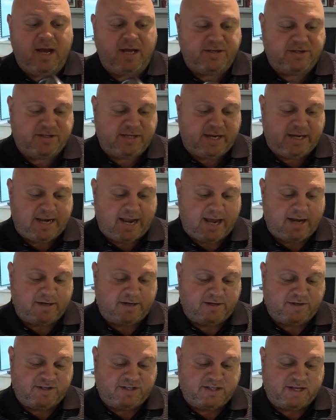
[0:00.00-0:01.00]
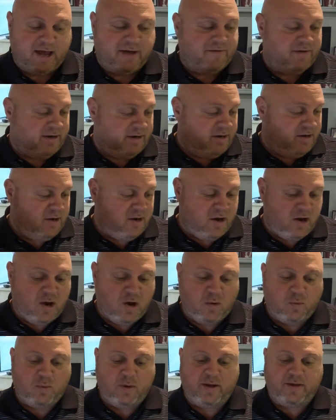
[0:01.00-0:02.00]
set down to 7
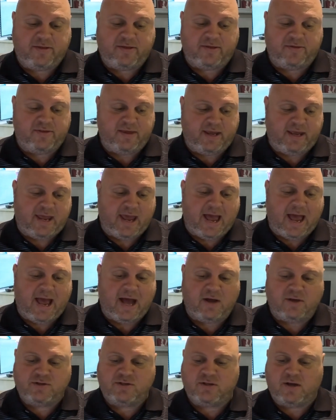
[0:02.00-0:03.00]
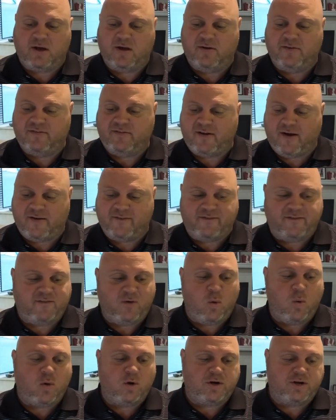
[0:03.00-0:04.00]
with the House of
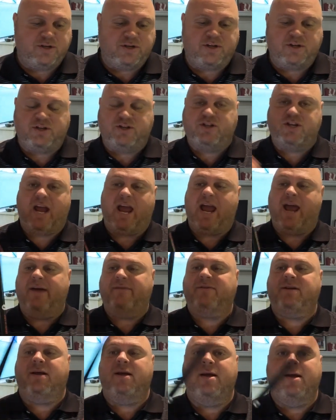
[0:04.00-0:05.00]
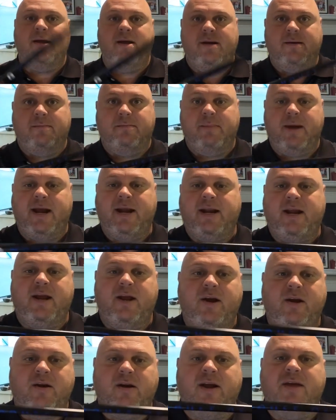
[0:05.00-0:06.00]
Forged shaft, made
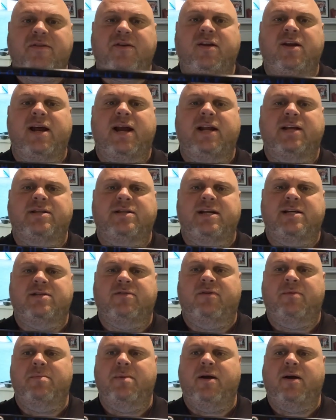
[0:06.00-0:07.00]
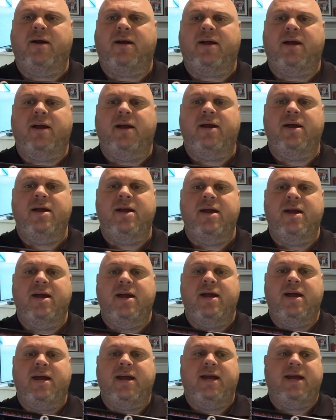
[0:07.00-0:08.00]
here in the United States of America.
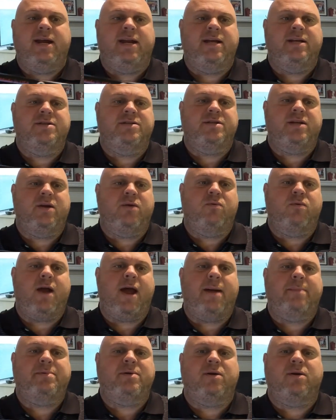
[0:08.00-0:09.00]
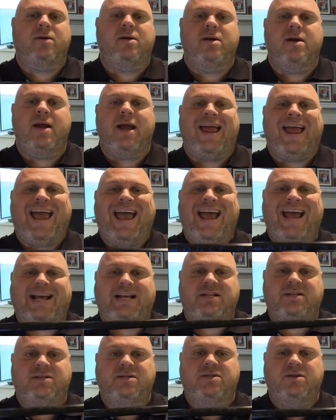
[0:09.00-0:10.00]
It is the Raptor
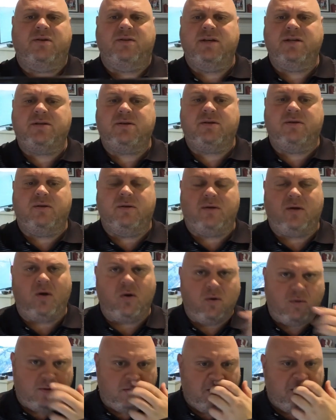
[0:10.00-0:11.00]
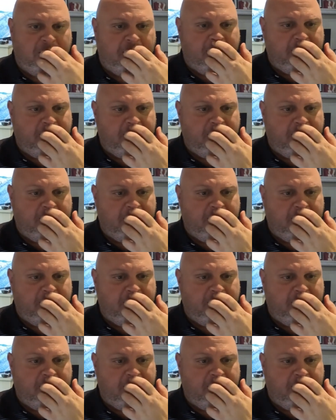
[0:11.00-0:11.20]
X. So this whole